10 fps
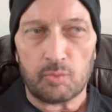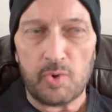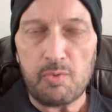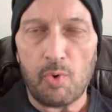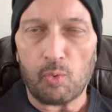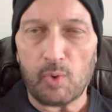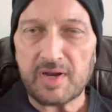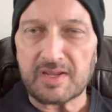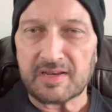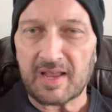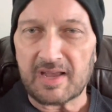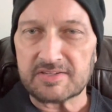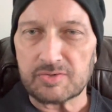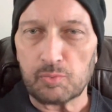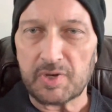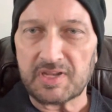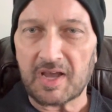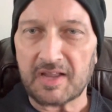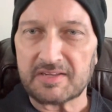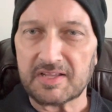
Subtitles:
we won't recognize it when God